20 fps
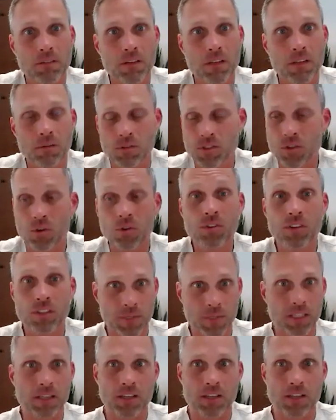And it was only
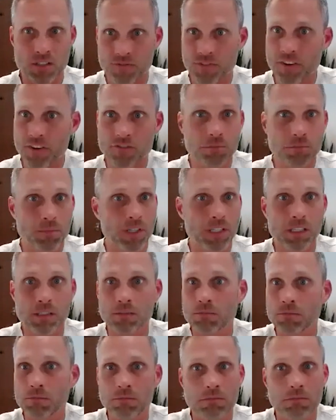because of
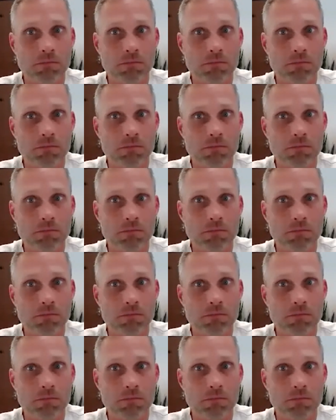everybody